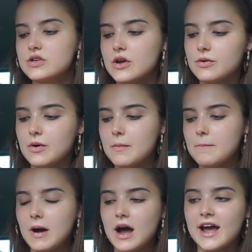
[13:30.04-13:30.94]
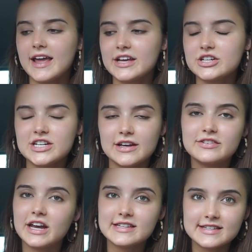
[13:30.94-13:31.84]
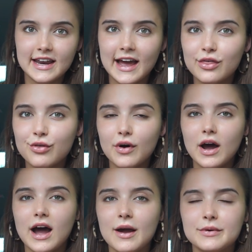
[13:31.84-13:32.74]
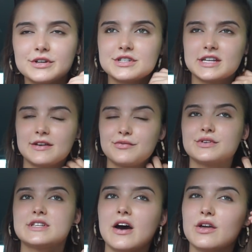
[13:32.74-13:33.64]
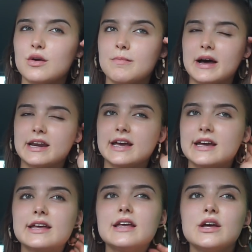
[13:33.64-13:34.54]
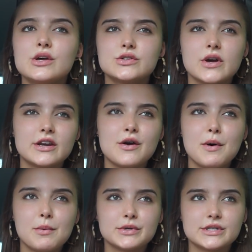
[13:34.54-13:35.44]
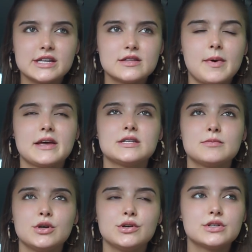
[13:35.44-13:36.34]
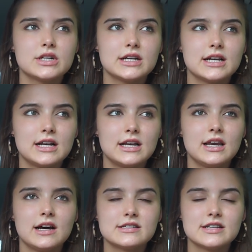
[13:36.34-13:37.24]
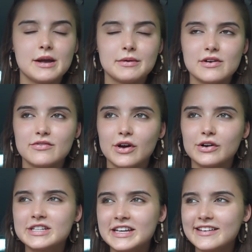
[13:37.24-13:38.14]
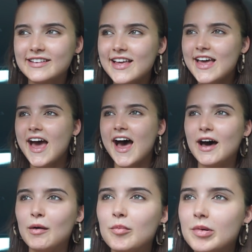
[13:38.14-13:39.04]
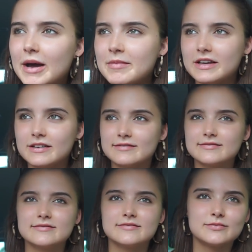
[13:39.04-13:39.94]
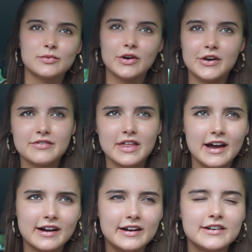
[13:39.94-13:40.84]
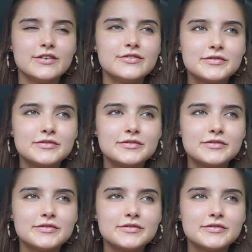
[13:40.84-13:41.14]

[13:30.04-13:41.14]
So, my shift yesterday, I thought I would just tell you about it. So, I know I wasn't in the best mood last night when I vlogged. but I mean, we're over that kind of.